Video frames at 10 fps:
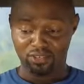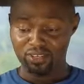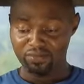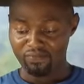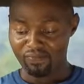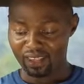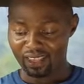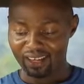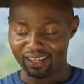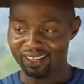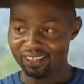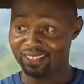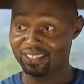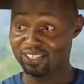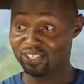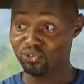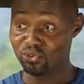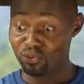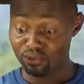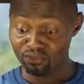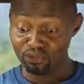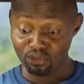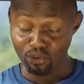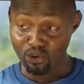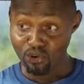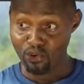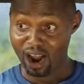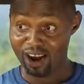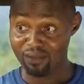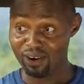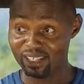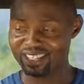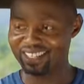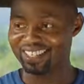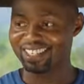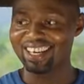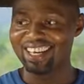You see, this is to show you how much